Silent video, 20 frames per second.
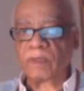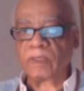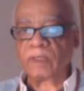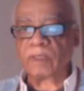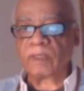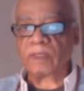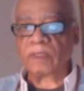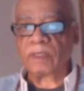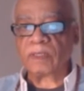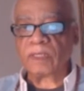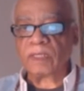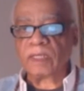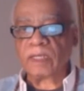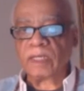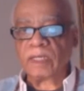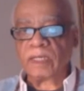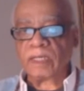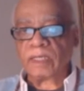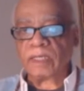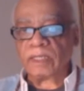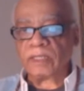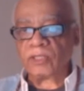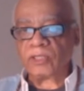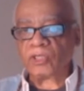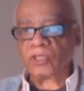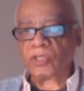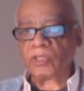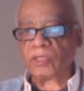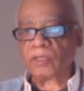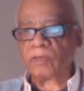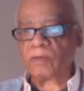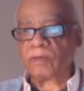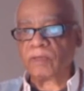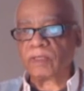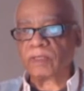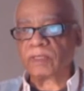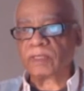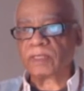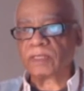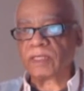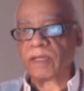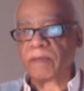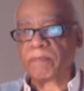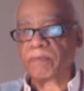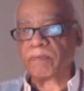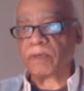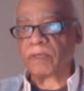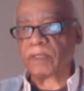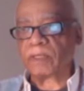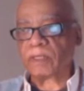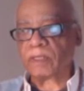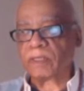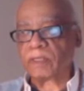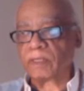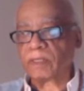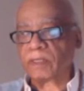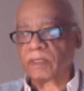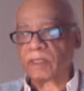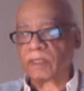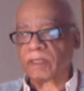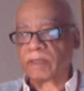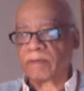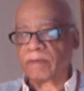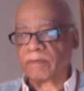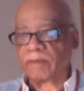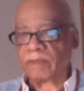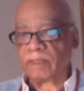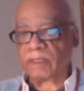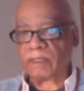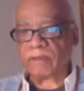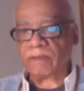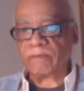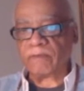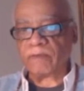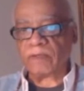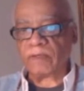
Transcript: will issue a separate little